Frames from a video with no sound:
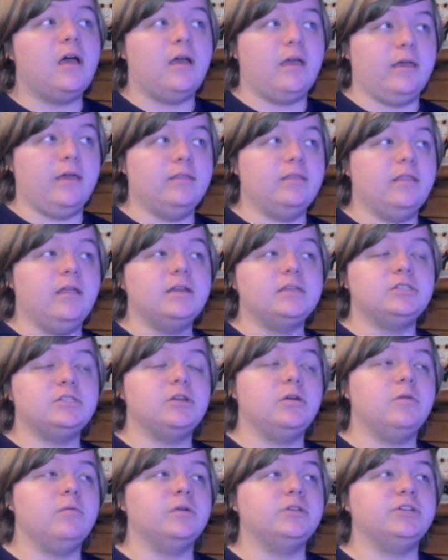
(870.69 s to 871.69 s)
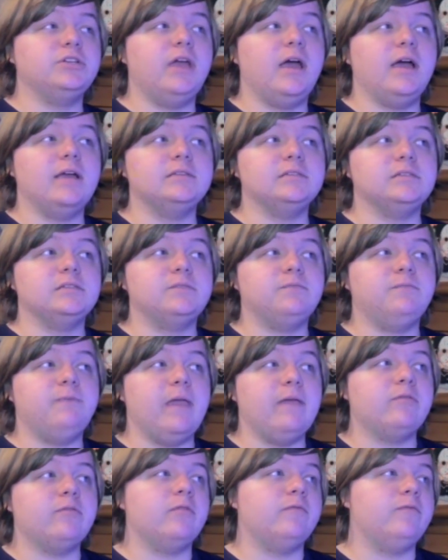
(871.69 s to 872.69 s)
and let us know what you guys'
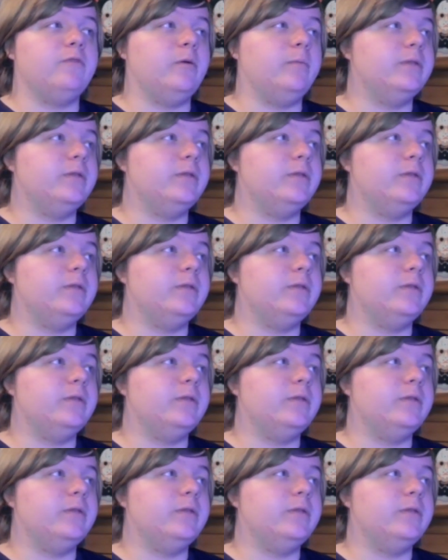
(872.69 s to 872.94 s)
favorite film